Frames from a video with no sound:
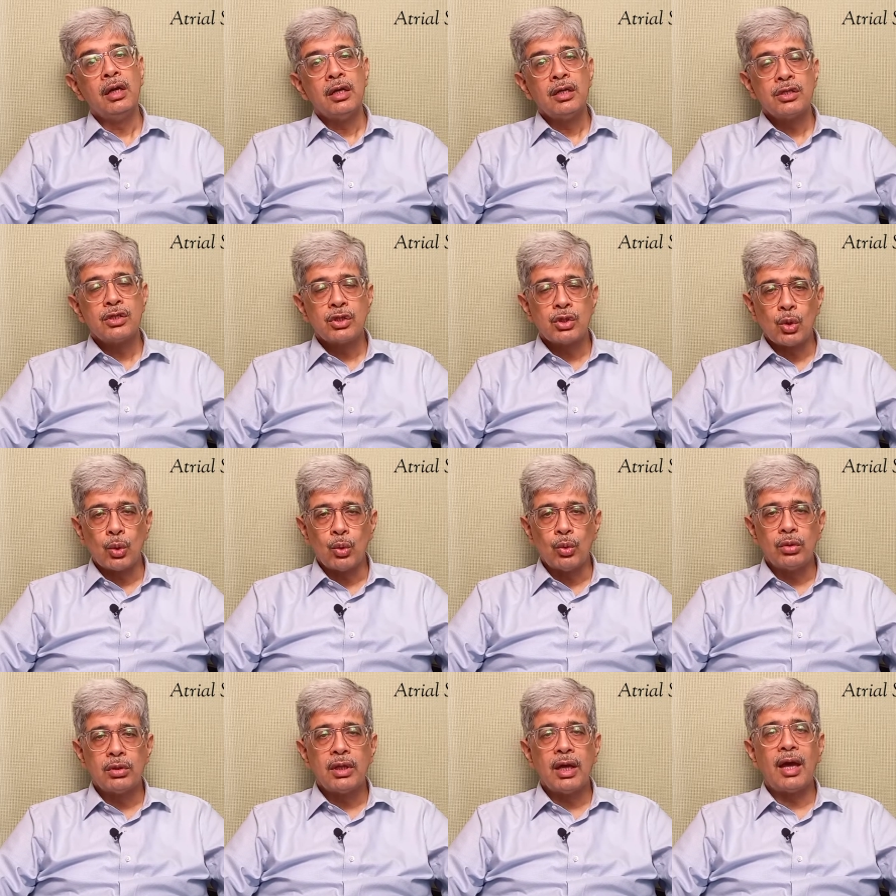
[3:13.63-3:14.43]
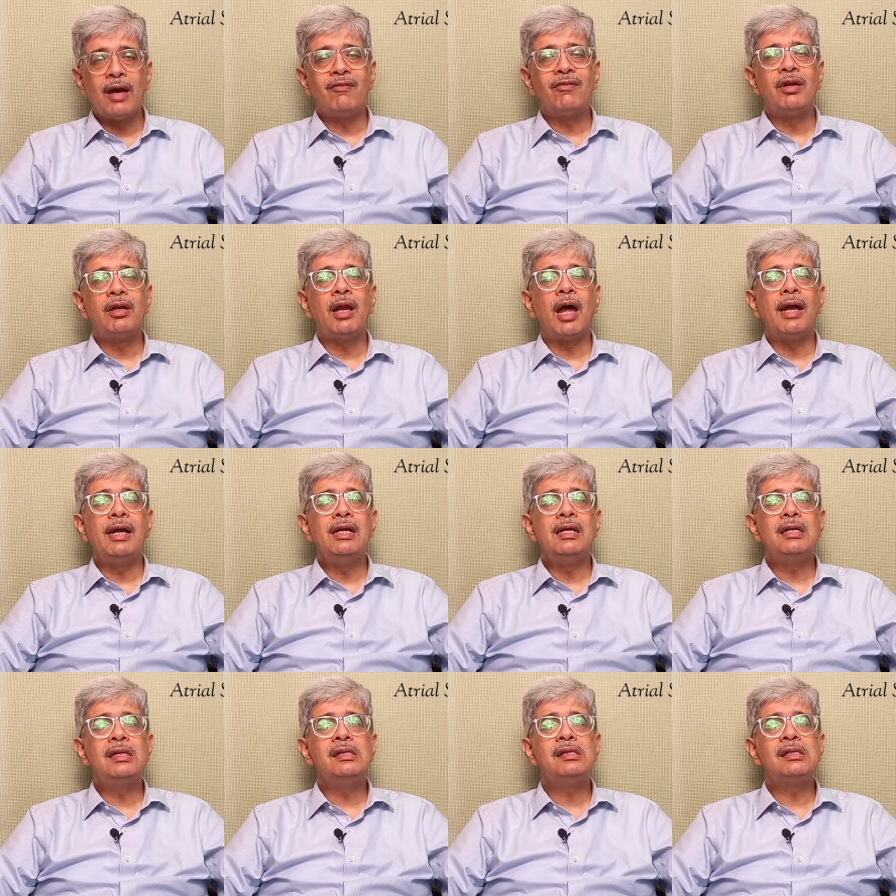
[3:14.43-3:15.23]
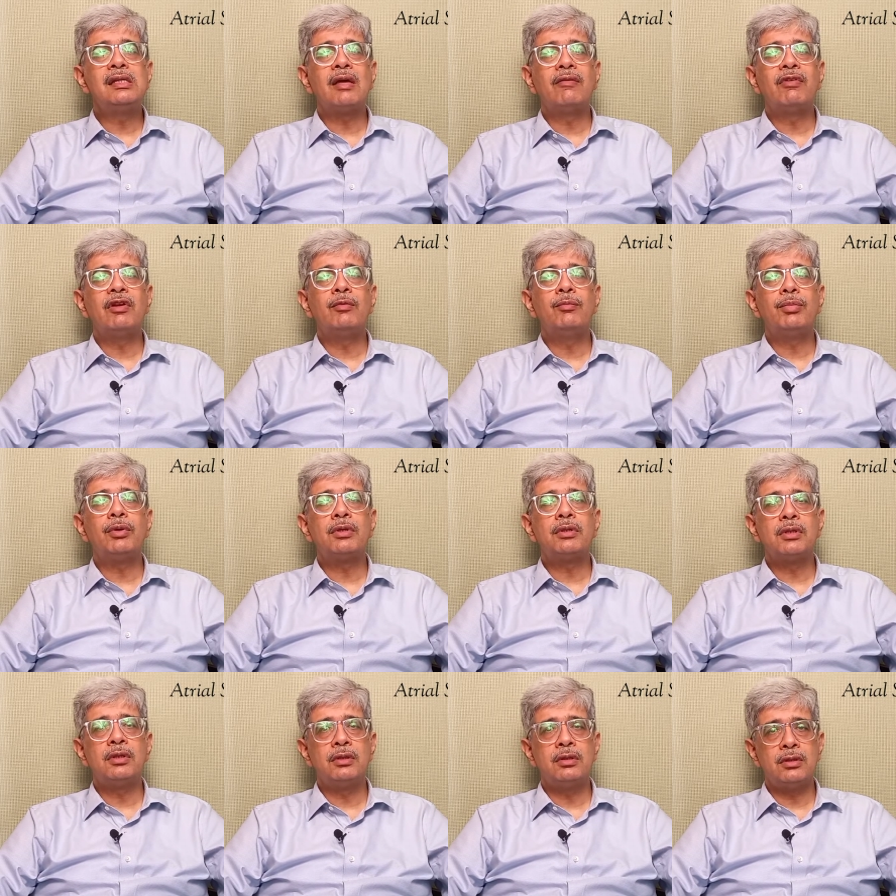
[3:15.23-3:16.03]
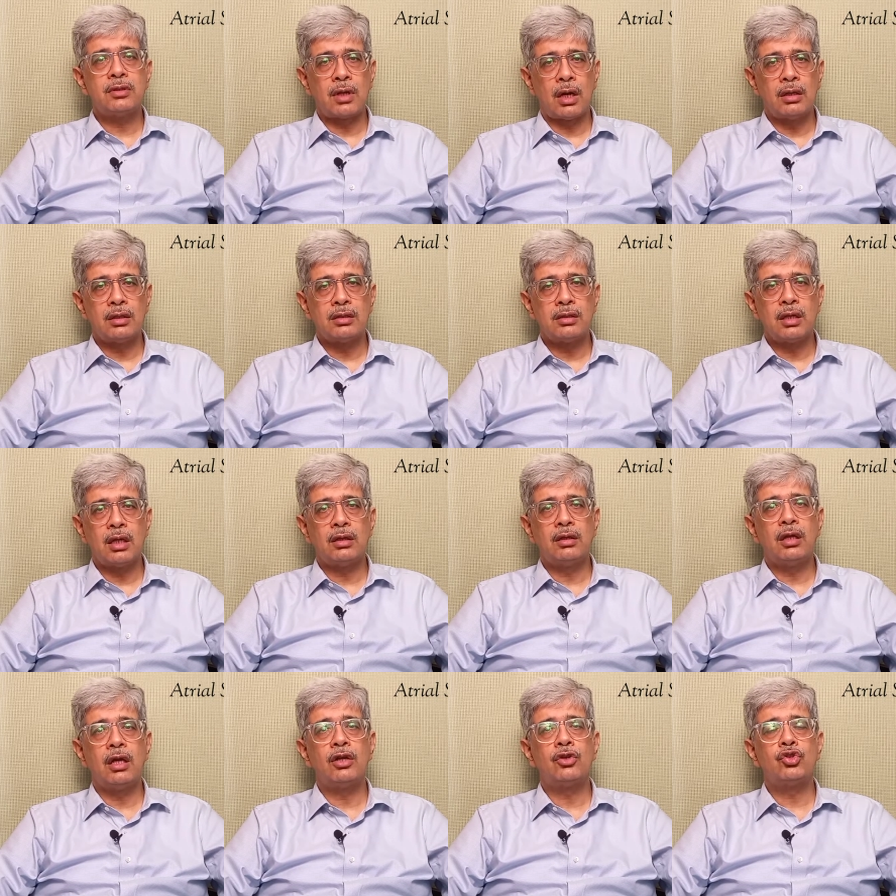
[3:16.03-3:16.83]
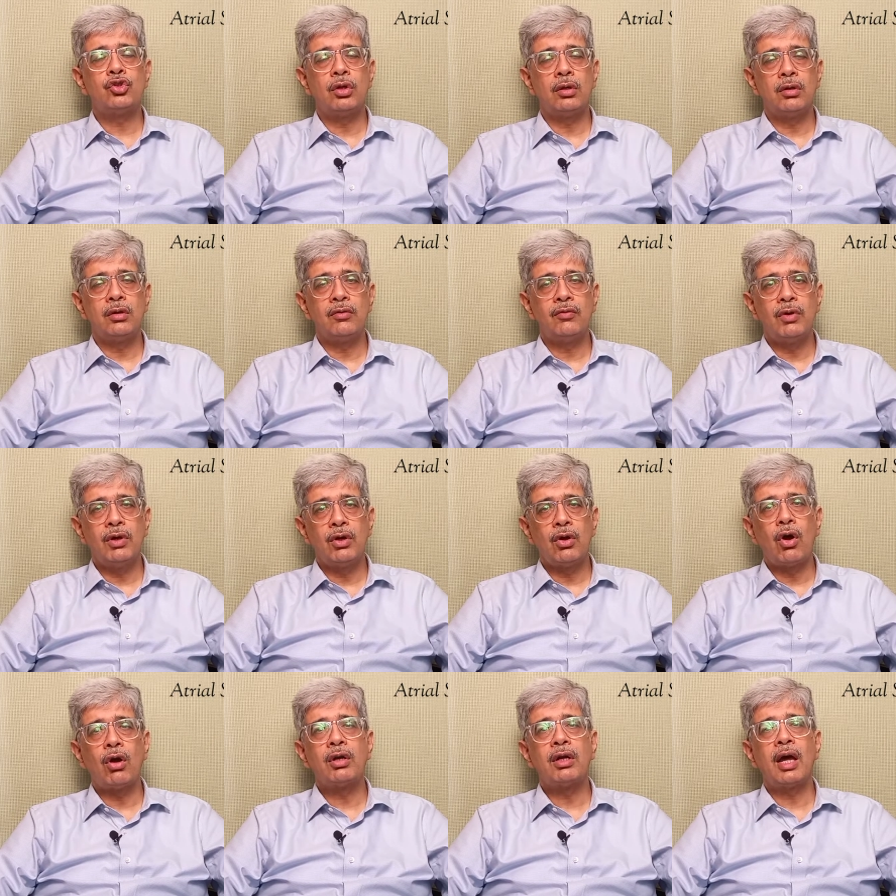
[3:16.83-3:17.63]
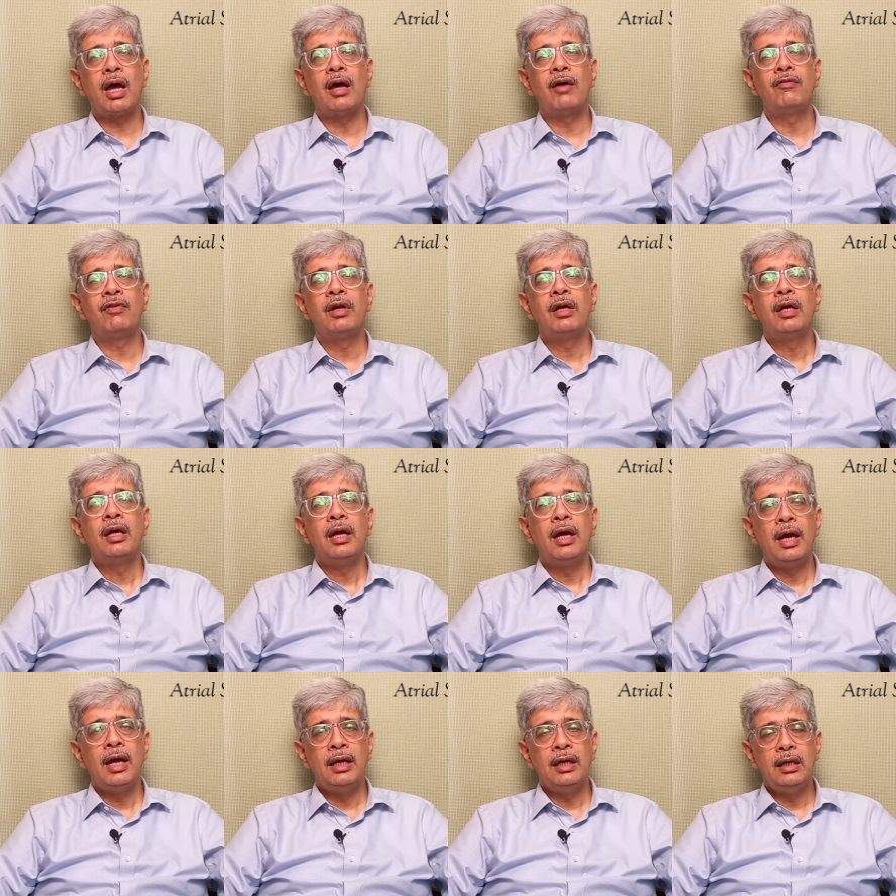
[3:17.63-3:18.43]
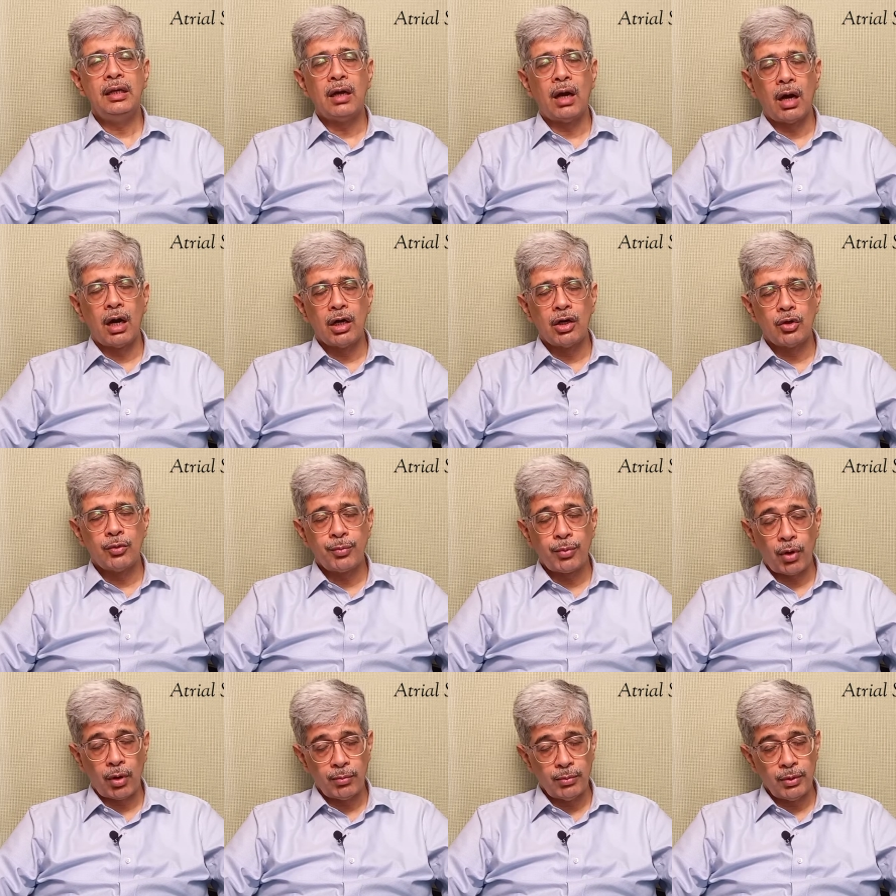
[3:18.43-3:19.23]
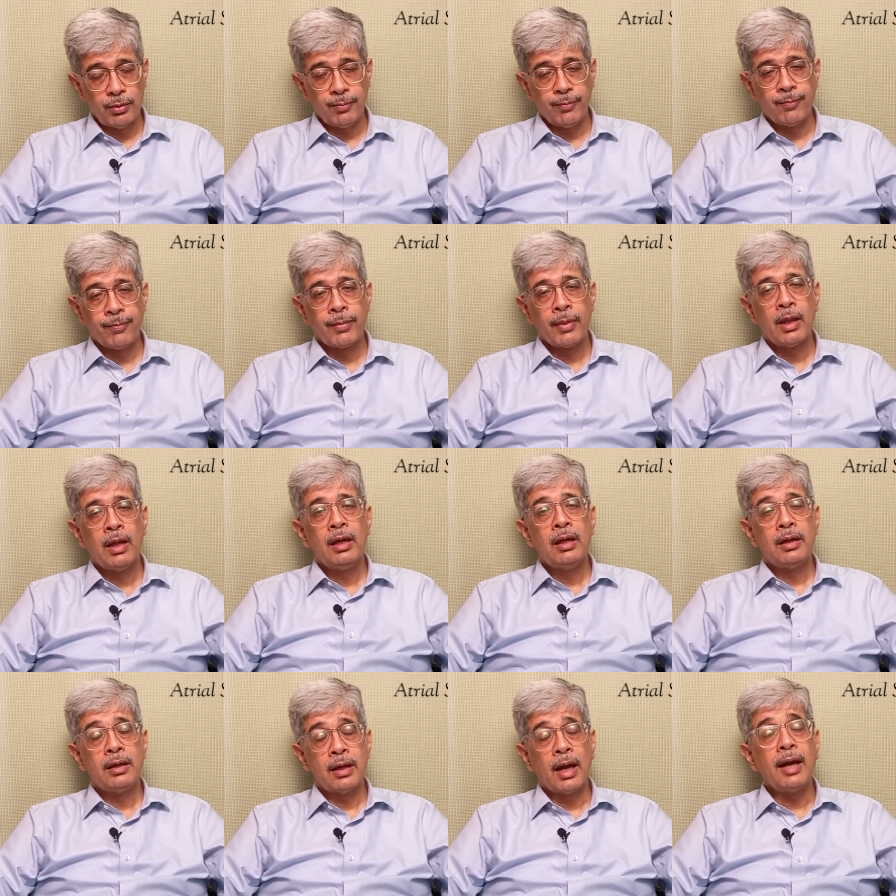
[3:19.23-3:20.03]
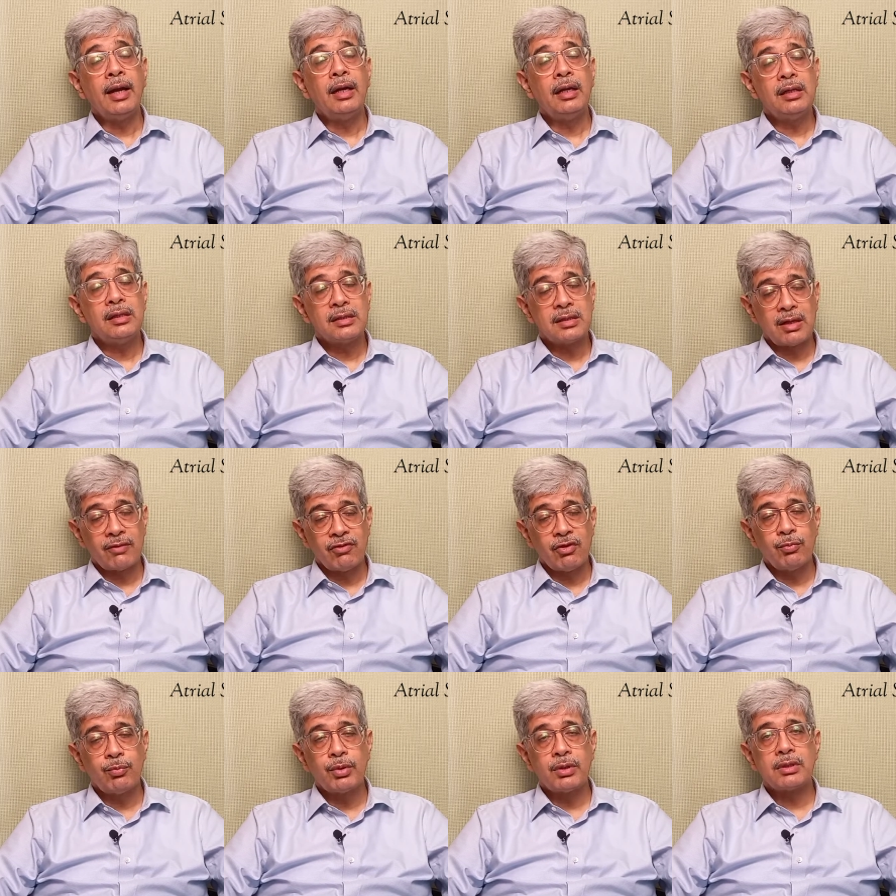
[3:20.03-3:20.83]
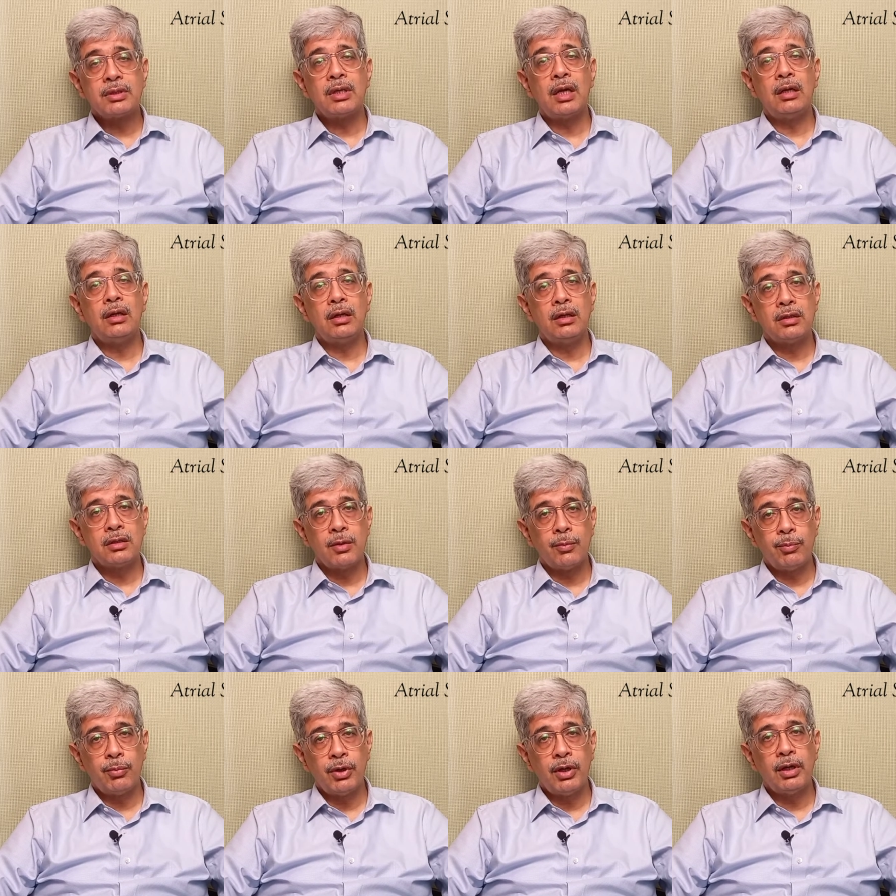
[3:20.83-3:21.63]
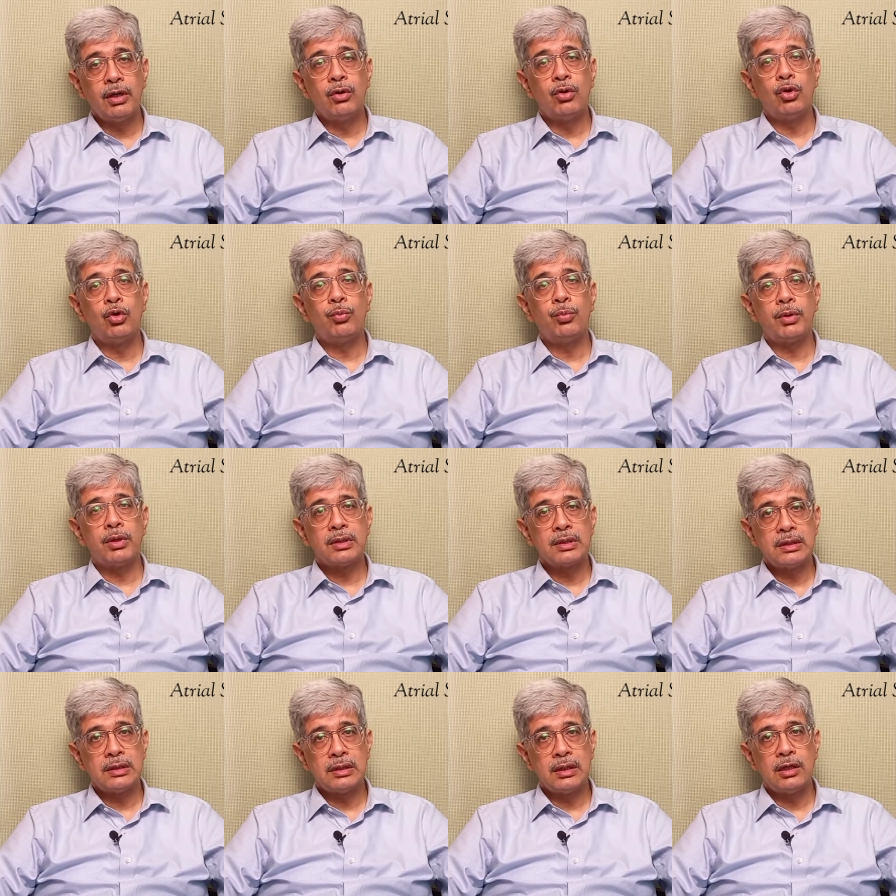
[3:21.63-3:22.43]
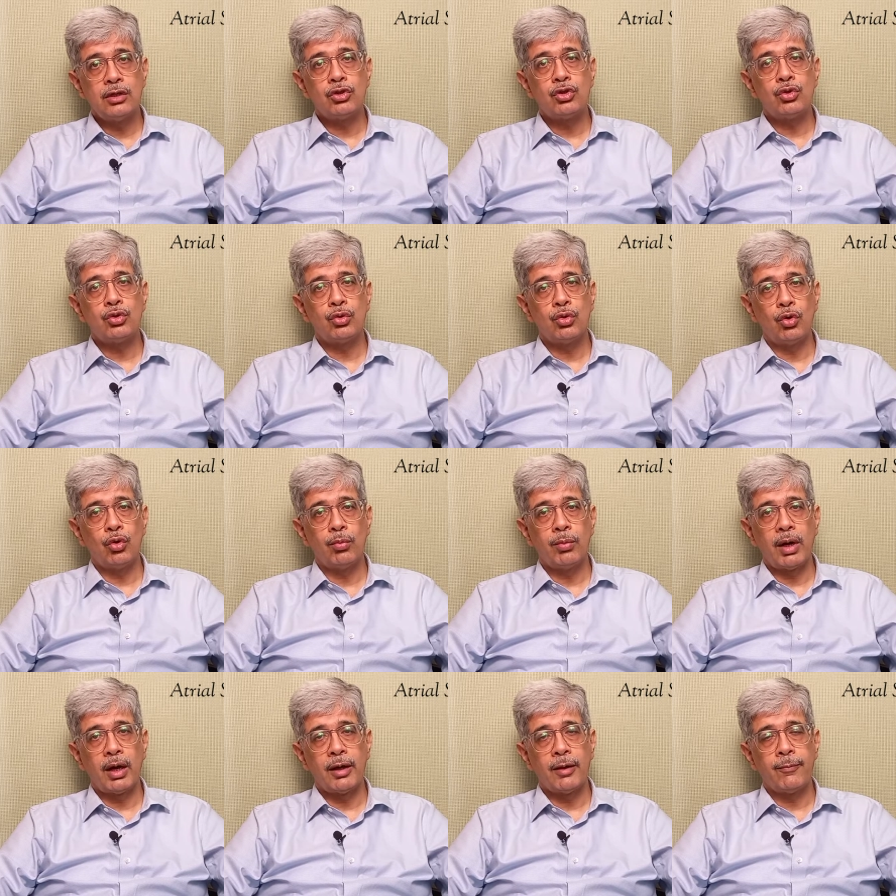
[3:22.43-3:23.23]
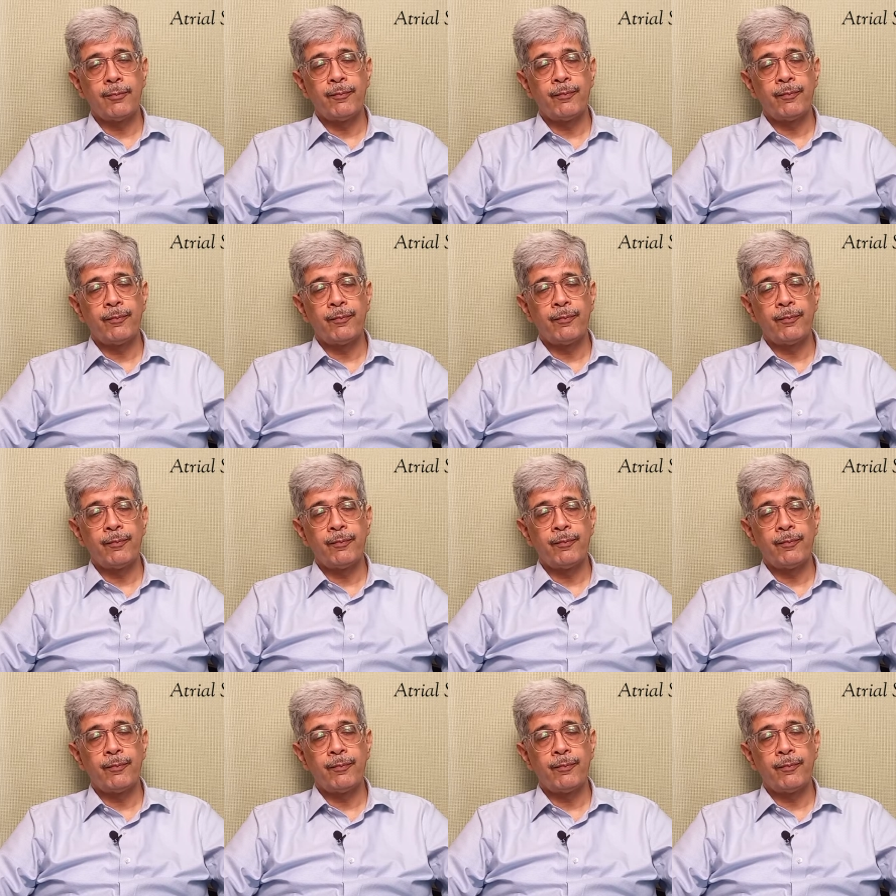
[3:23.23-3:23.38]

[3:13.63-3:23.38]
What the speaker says: So they have a 97% chance that their children will not have any heart problem. 97% is a pretty good percentage to go by.